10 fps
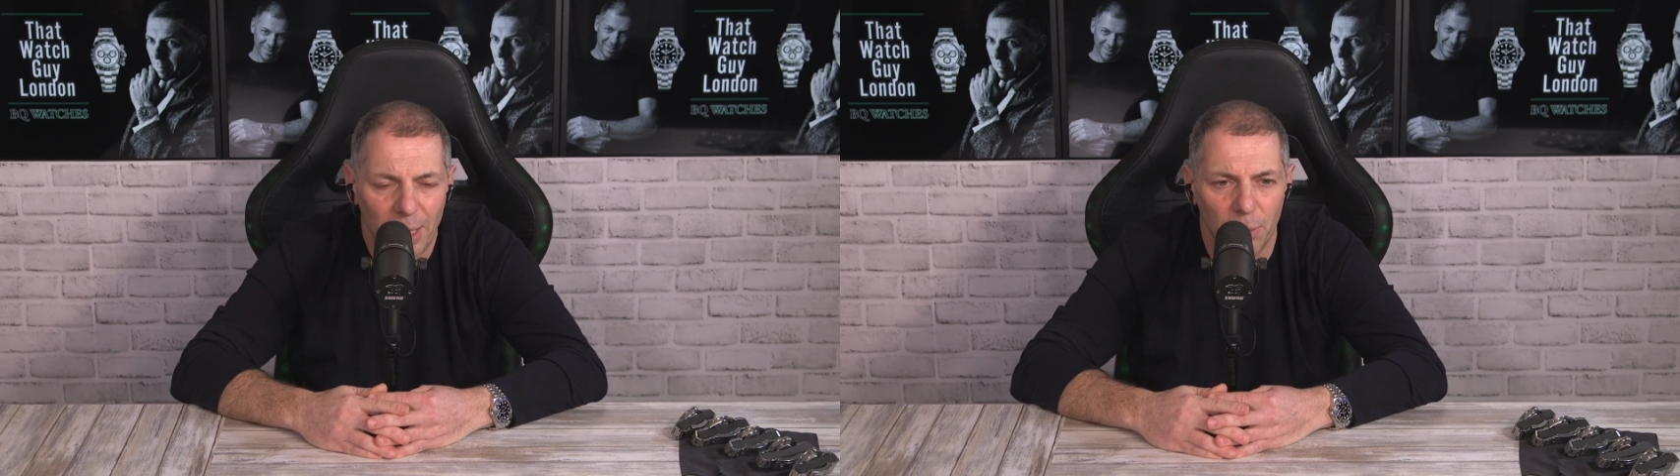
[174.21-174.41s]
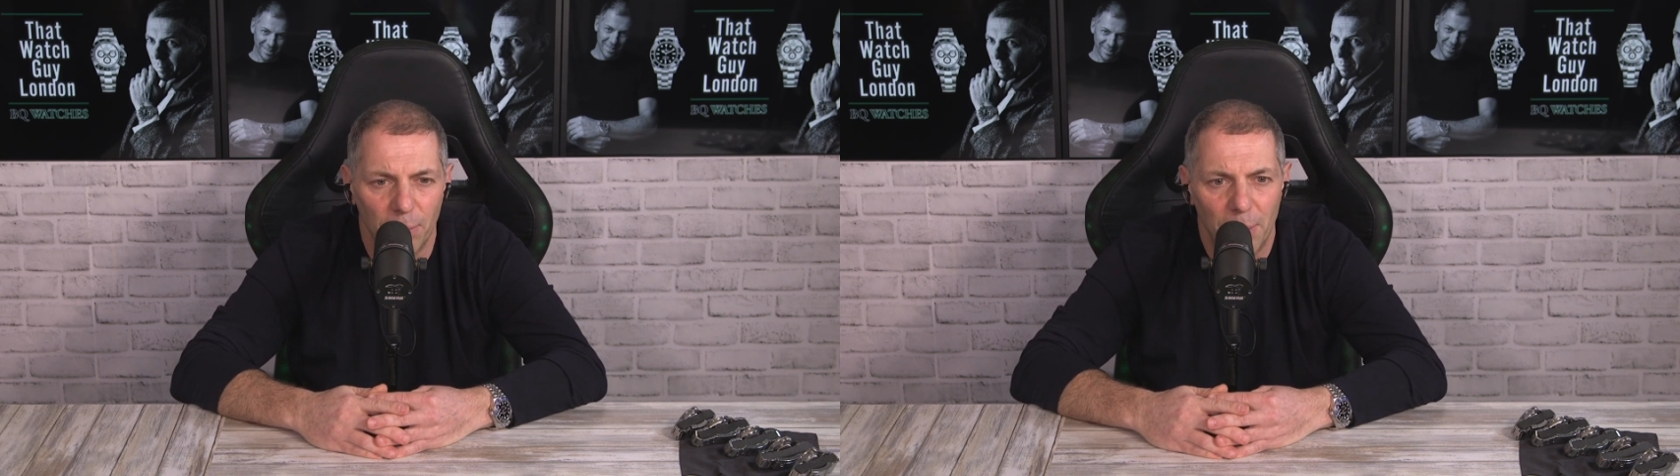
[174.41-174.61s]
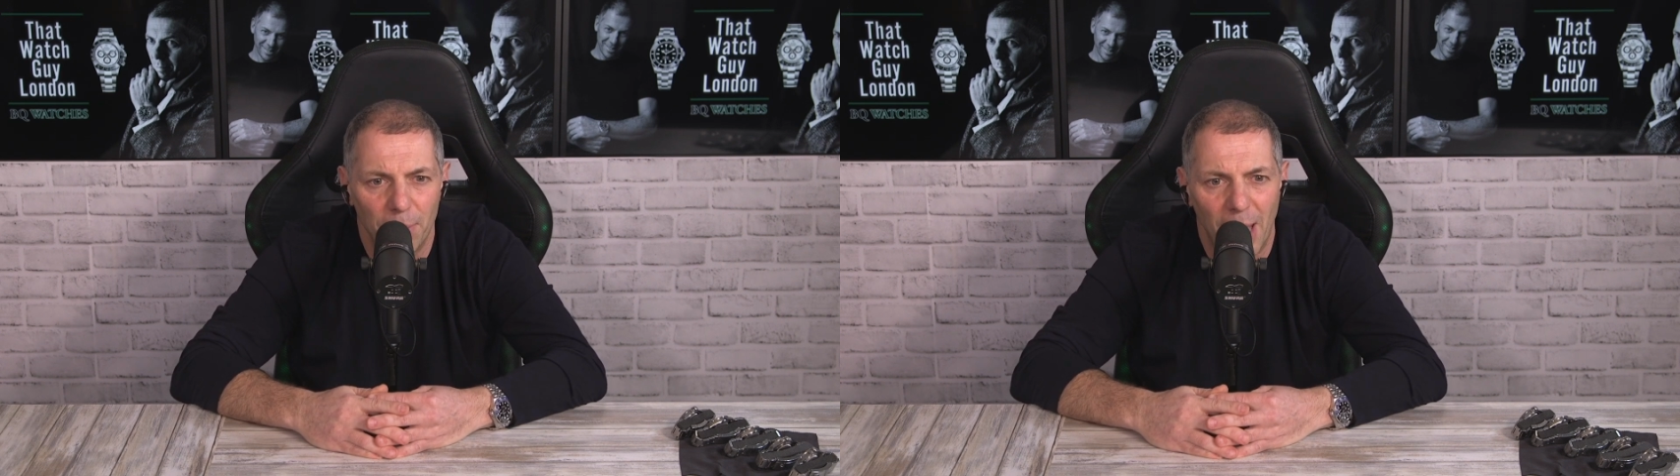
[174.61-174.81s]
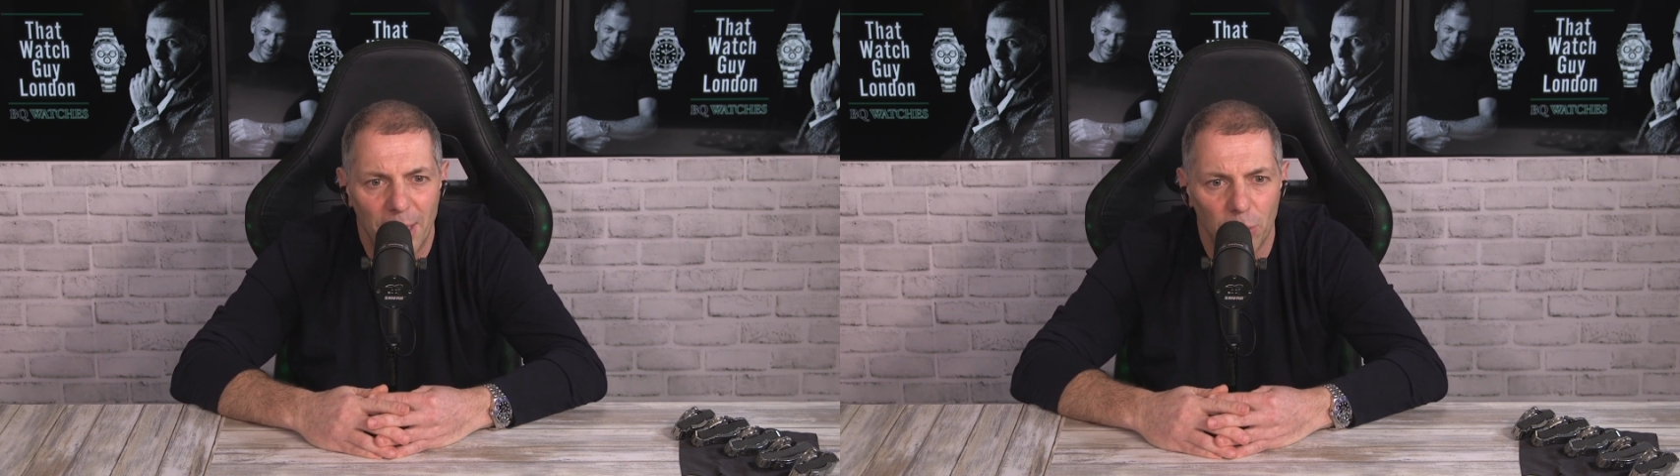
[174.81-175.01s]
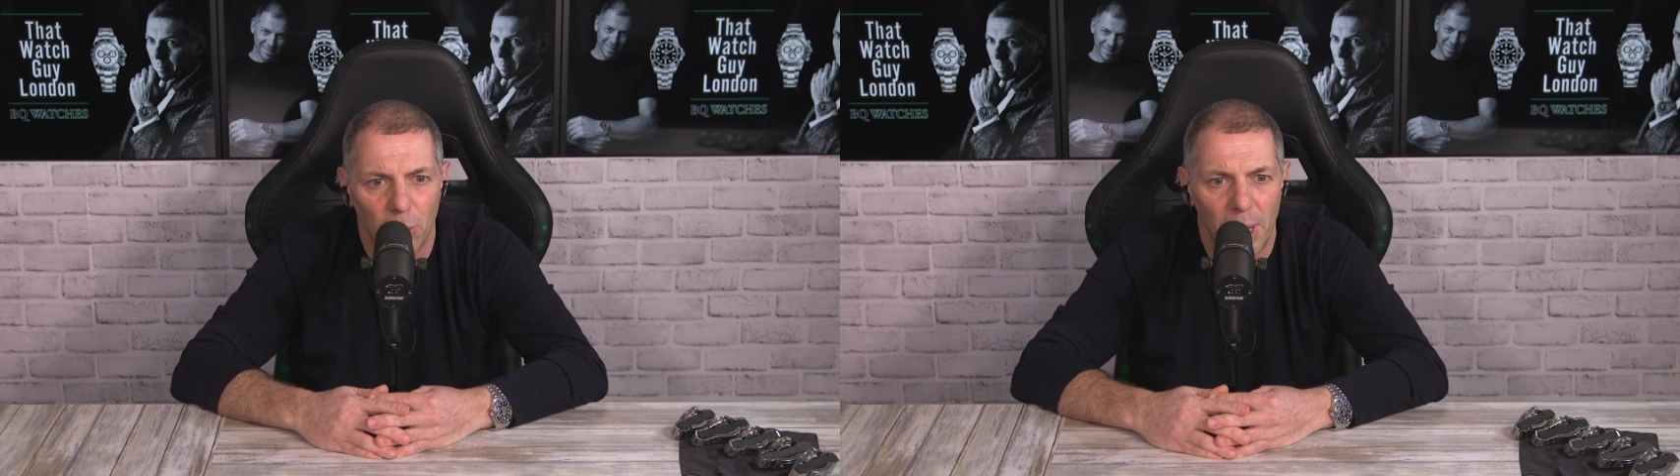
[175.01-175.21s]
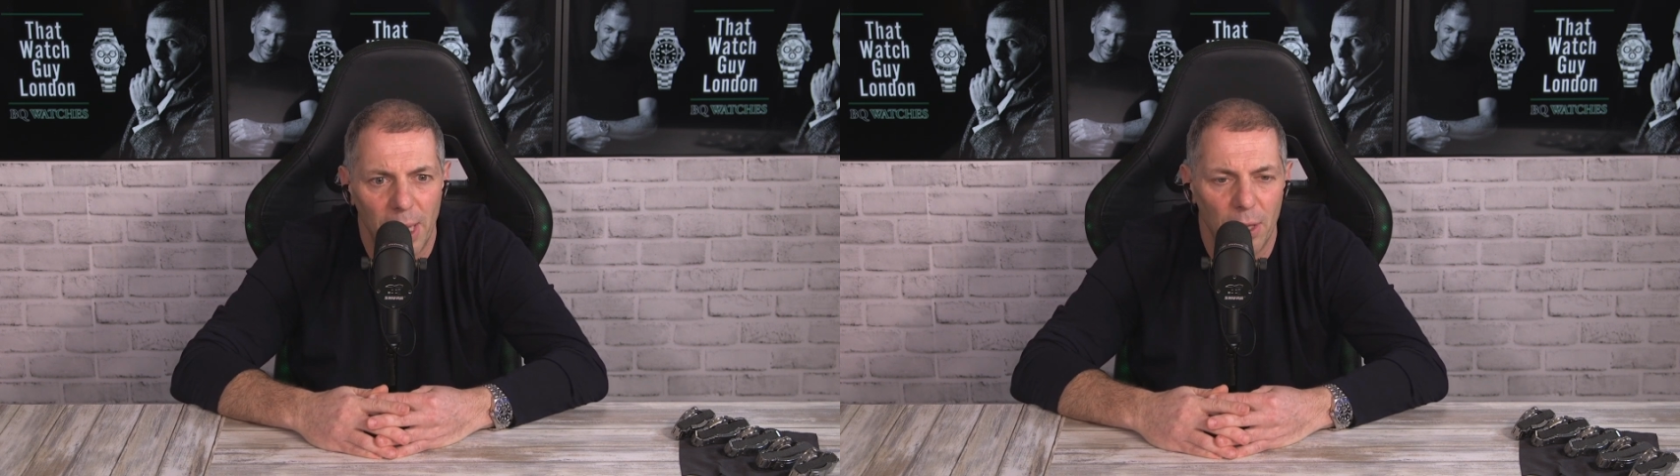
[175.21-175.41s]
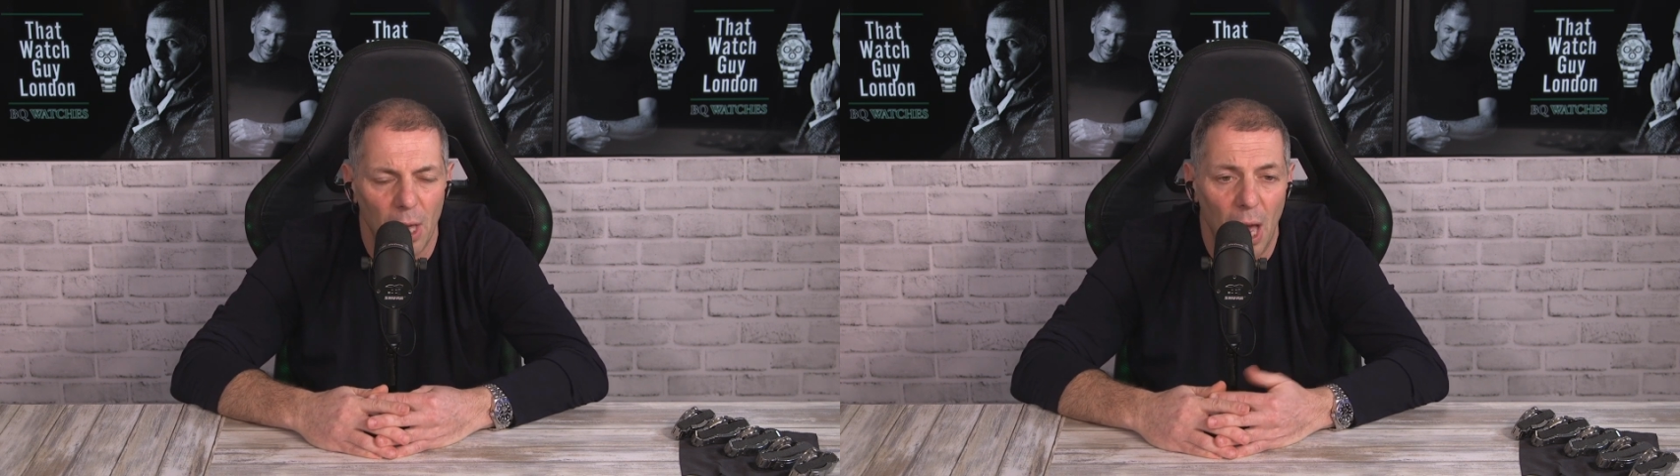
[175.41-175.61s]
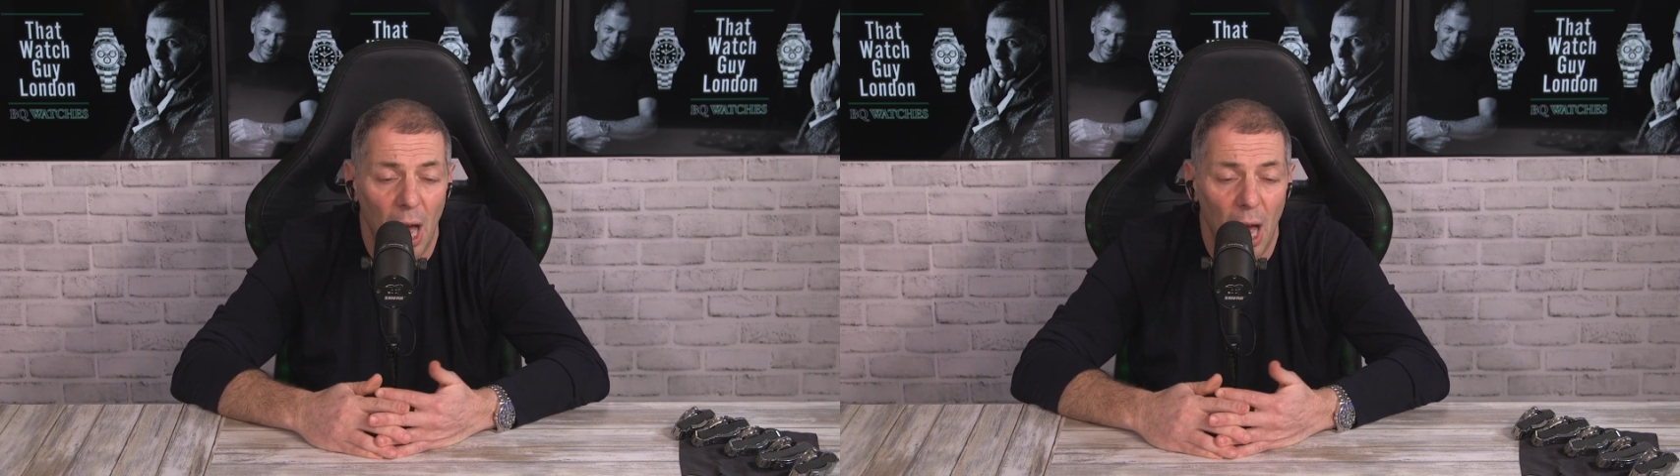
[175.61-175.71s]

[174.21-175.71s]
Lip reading: hasn't been messed with.